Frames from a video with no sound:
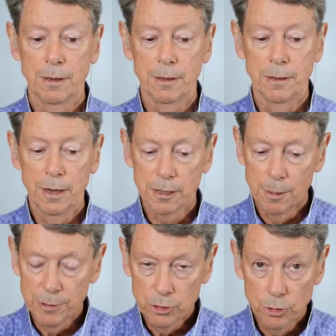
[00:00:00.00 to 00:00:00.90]
Uh, I
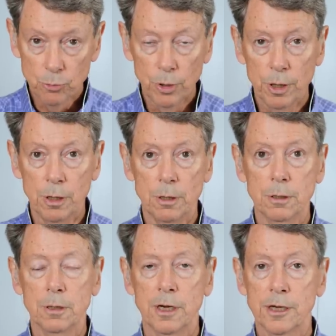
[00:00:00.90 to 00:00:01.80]
come in goodwill.
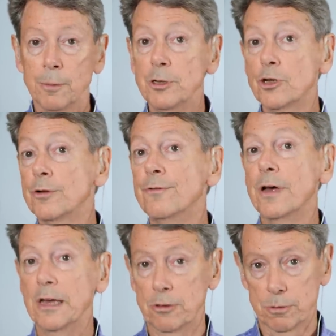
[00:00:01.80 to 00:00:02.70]
I come in good
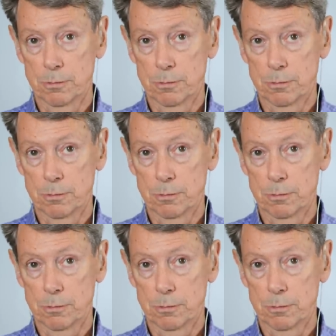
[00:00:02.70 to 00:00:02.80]
faith.